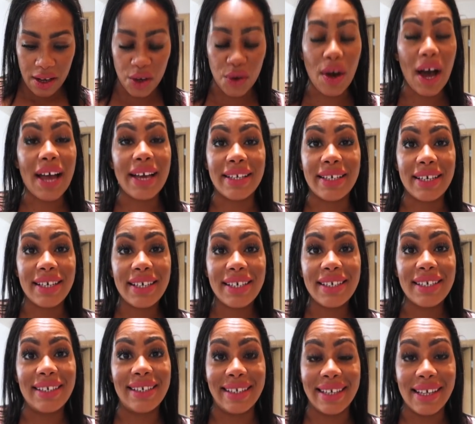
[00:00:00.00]
You guys,
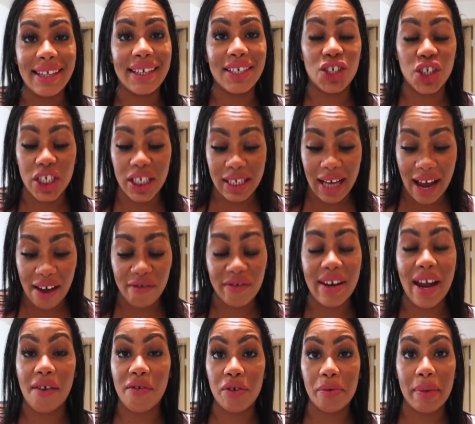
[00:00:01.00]
this is delicious. I've
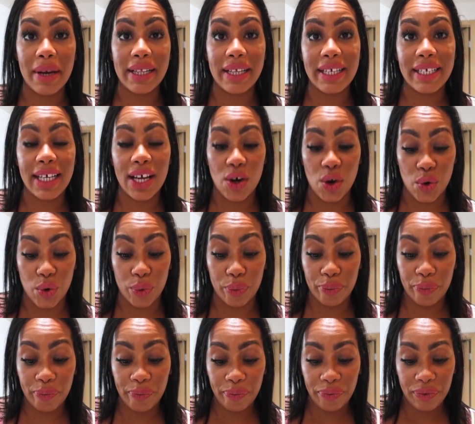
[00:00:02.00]
never made this at
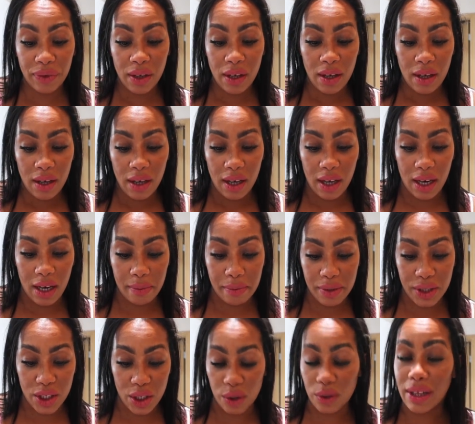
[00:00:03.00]
home, and I'm
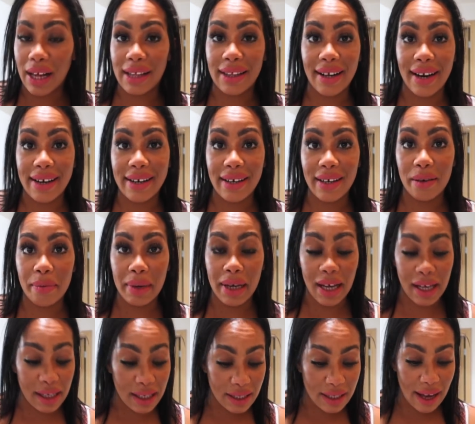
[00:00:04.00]
so glad that I did,
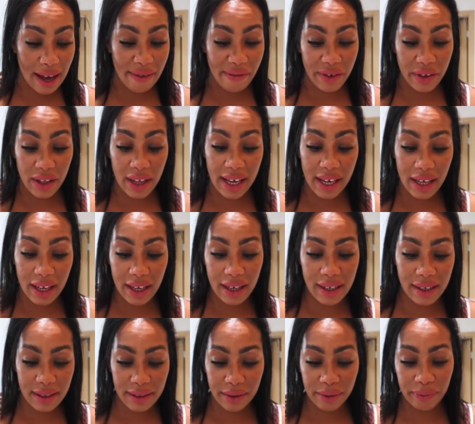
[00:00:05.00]
because I feel like
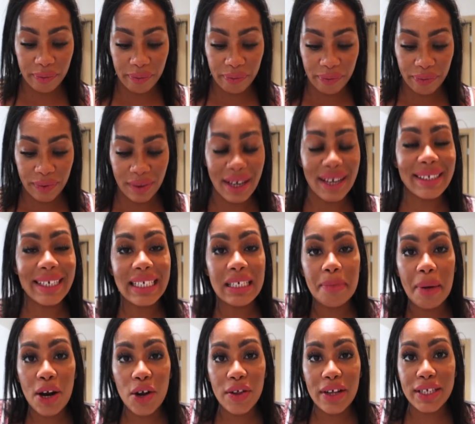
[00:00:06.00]
it tastes
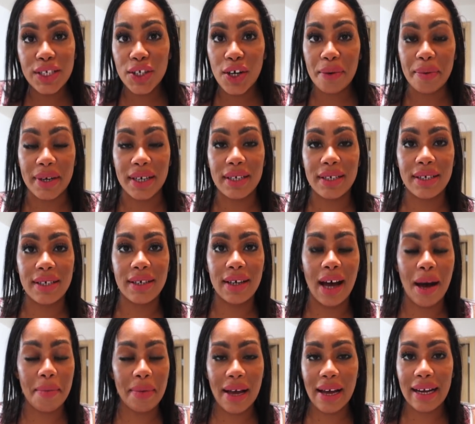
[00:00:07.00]
better than Starbucks.
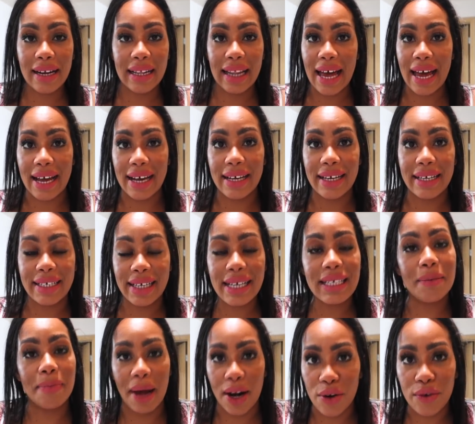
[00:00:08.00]
I'm not gonna lie, it
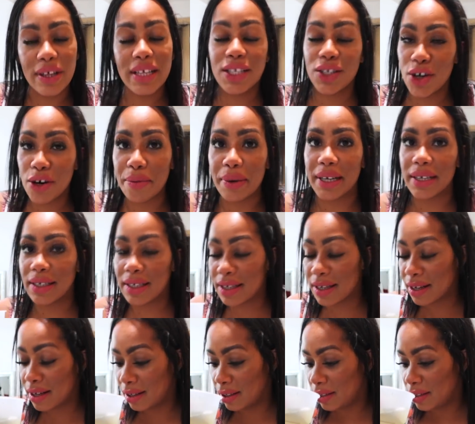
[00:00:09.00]
tastes better than Starbucks.